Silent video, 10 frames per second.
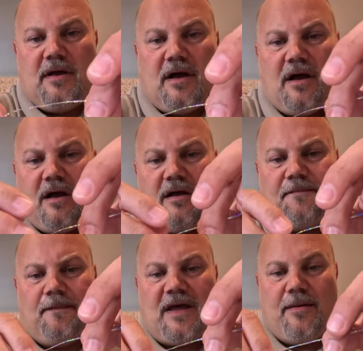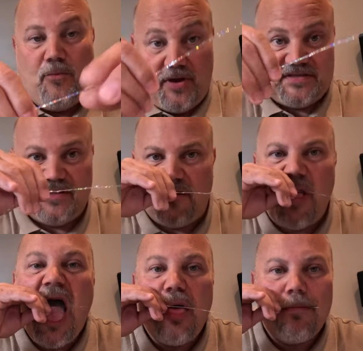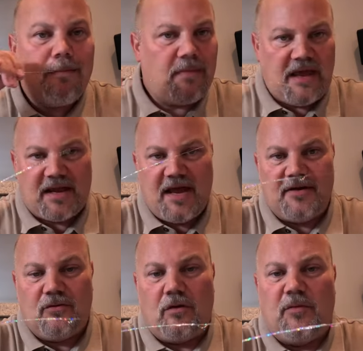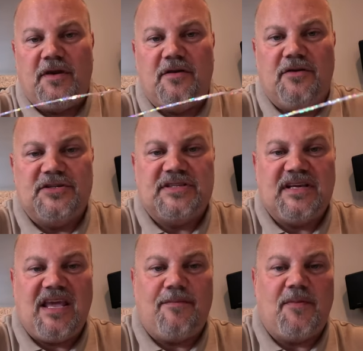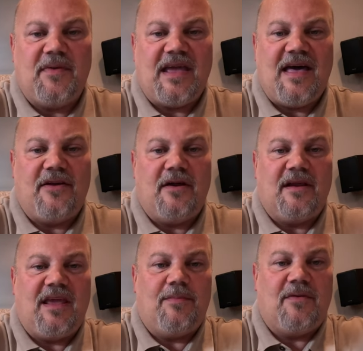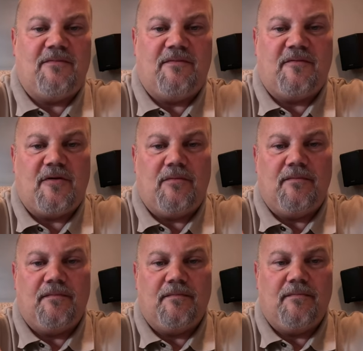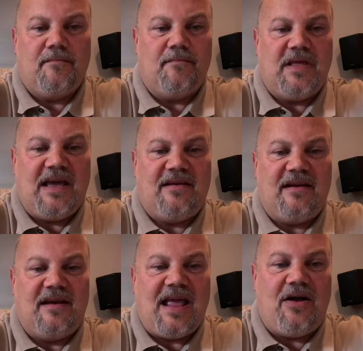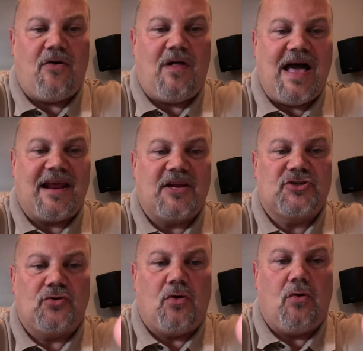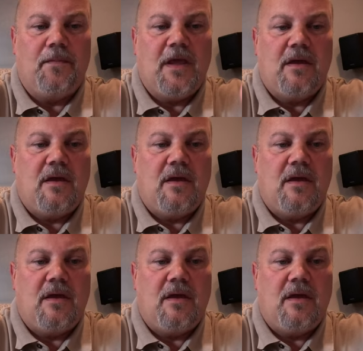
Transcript: Uh, I moisten them like I normally do just to keep them together and keep them from getting all out of control.